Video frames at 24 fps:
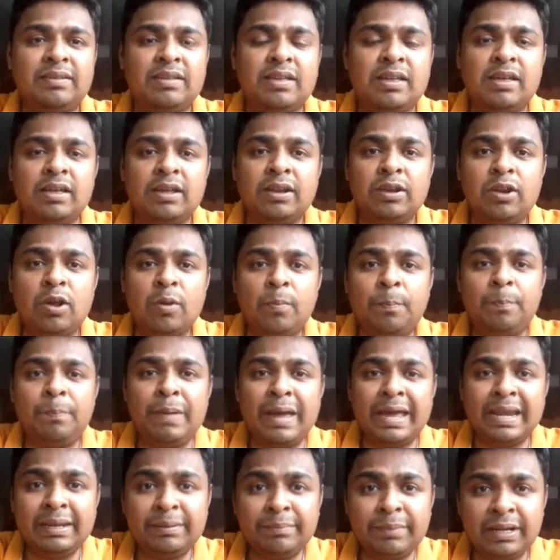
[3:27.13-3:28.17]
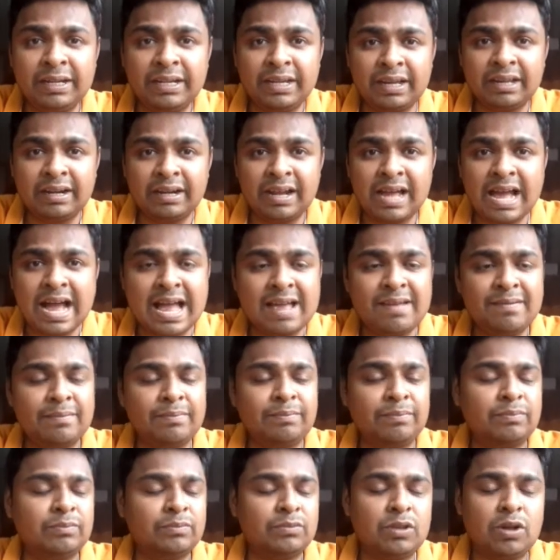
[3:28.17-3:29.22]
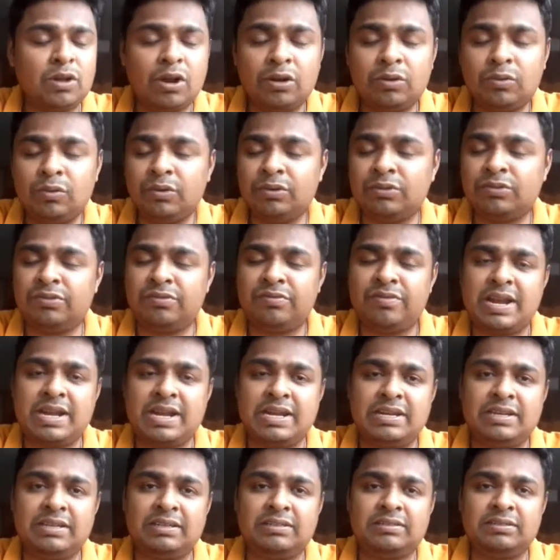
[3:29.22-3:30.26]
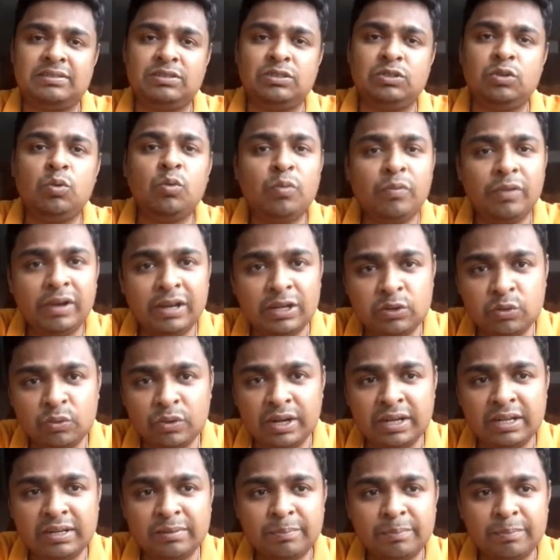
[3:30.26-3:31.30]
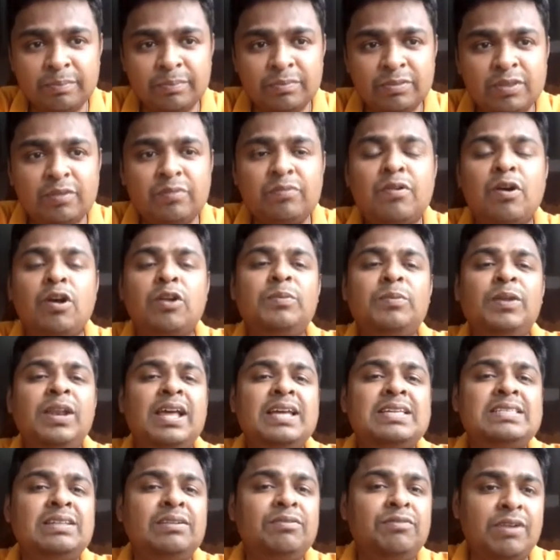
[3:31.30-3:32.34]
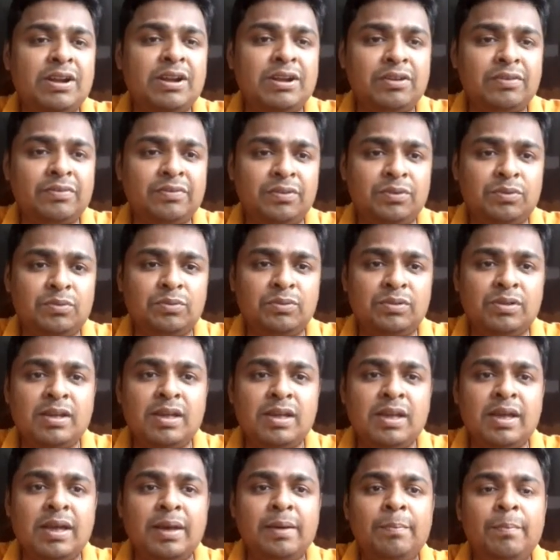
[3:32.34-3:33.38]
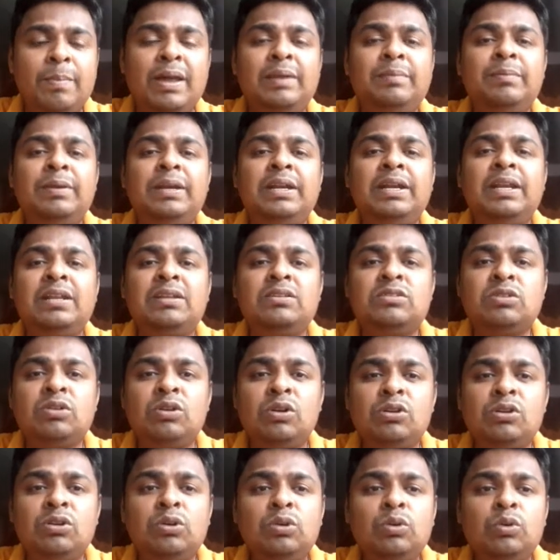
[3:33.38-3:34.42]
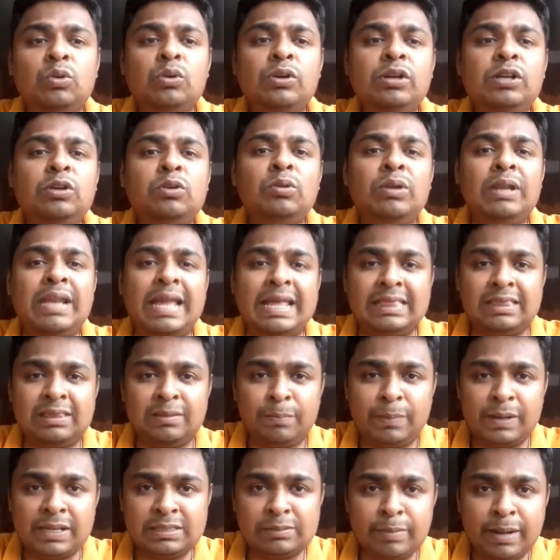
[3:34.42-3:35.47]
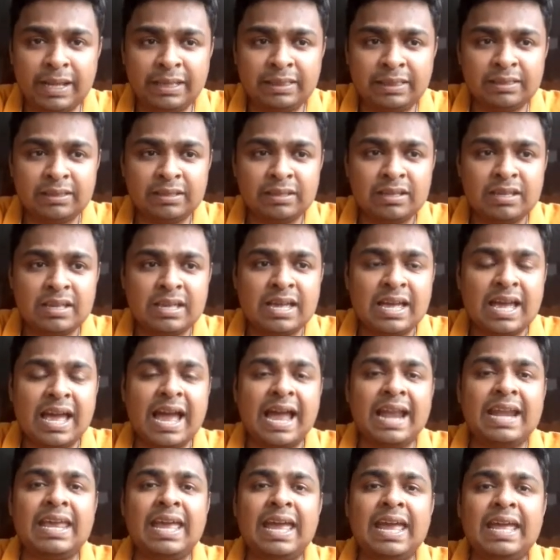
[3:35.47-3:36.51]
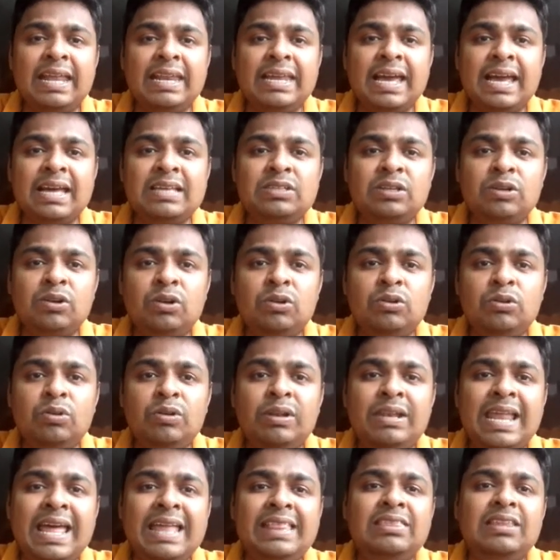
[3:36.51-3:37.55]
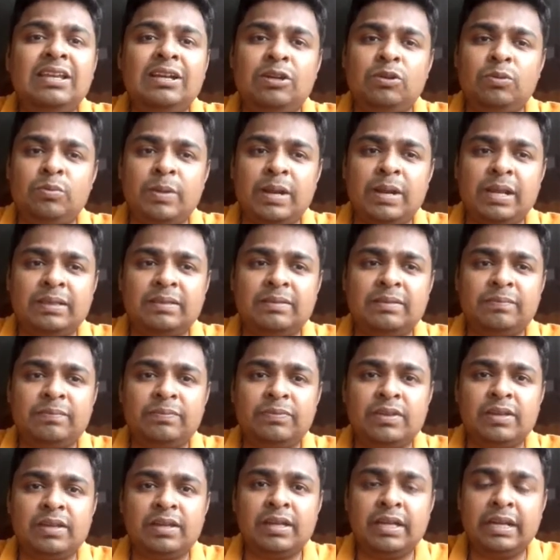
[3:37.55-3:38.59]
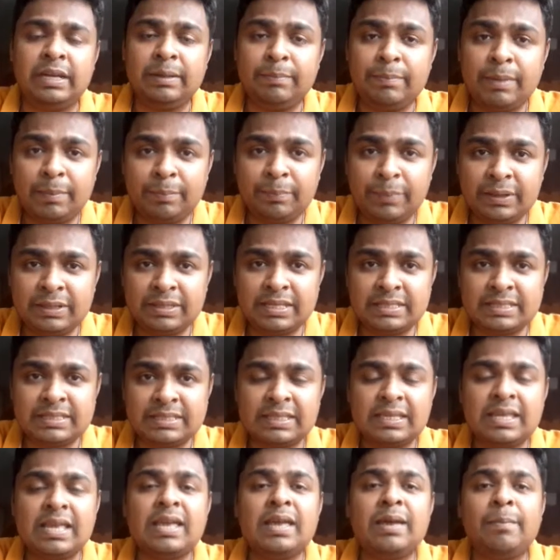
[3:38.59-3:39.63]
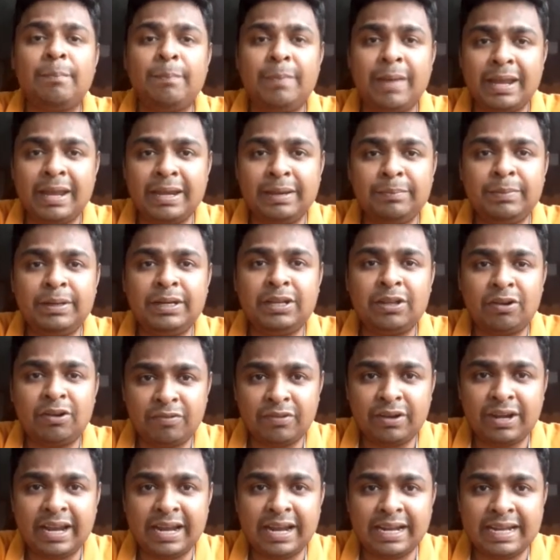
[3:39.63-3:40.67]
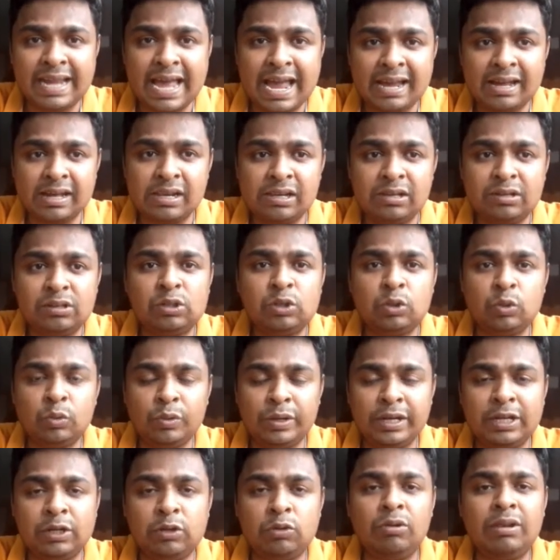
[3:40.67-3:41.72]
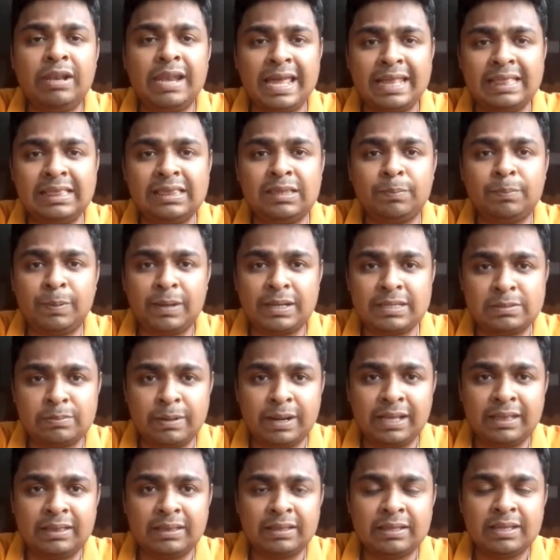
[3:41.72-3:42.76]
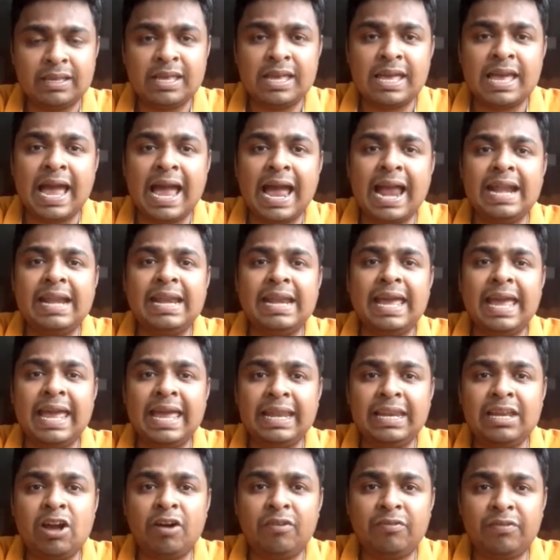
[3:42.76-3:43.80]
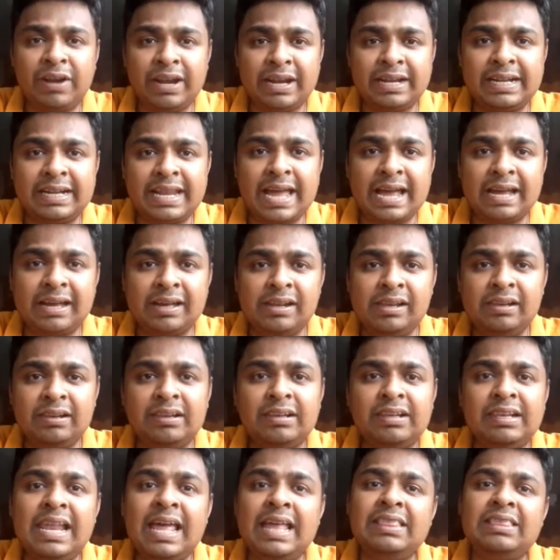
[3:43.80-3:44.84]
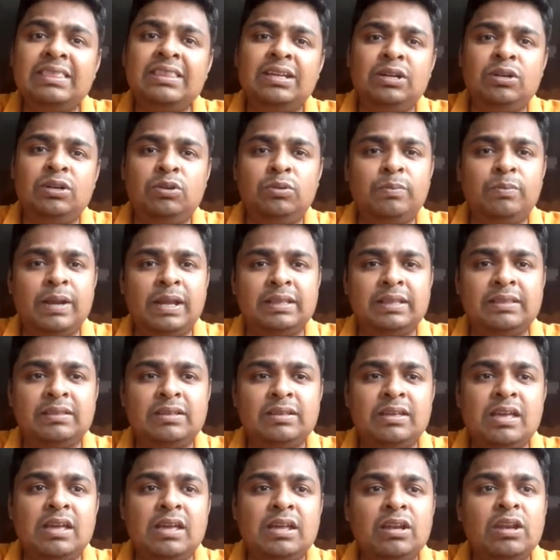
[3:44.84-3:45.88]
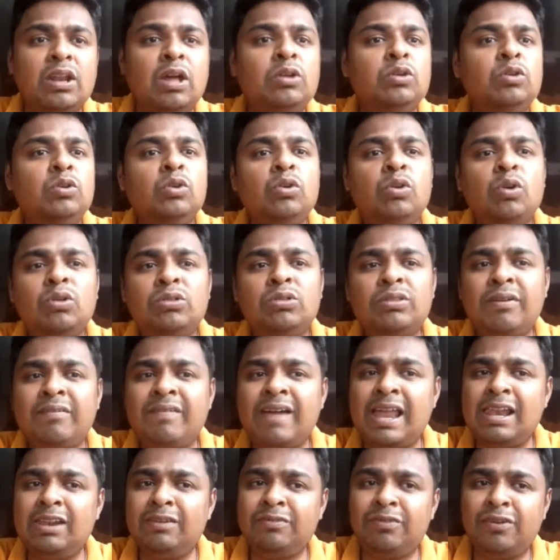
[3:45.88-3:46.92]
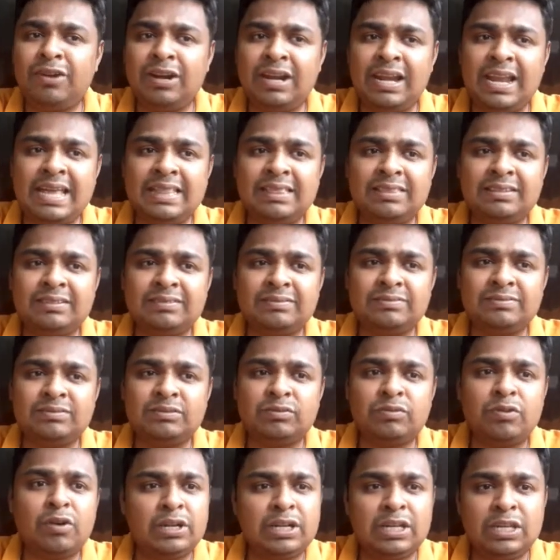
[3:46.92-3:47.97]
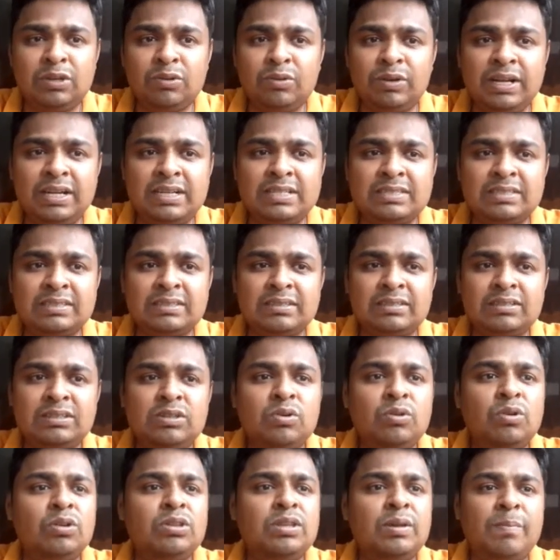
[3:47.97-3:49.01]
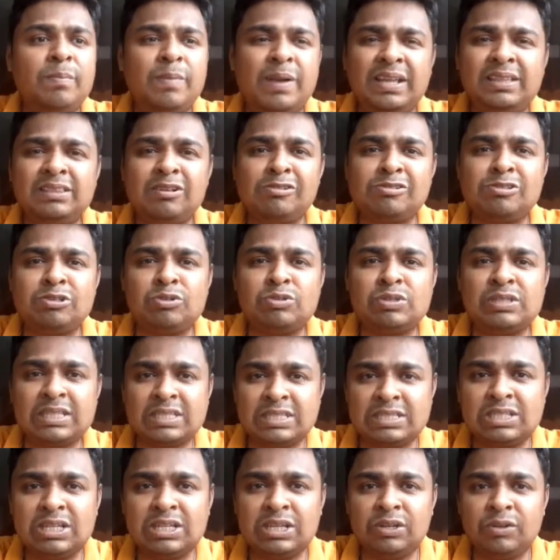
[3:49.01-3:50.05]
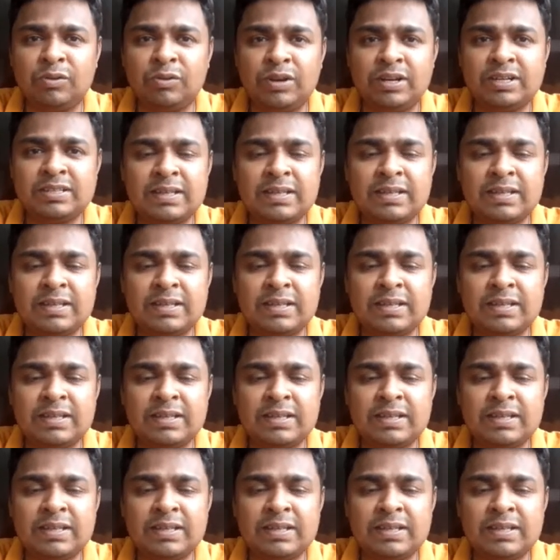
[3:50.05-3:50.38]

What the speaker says: Now perimeter I am not going to find it. You will do it, the formula is in front of you. Perimeter is equal to 2 into length plus breadth, and area is equal to length into breadth. Remember this, perimeter of a rectangle 2 into length plus breadth, and area of rectangle length into breadth. Now you know the value for length 40 units, you know the breadth also 16 units.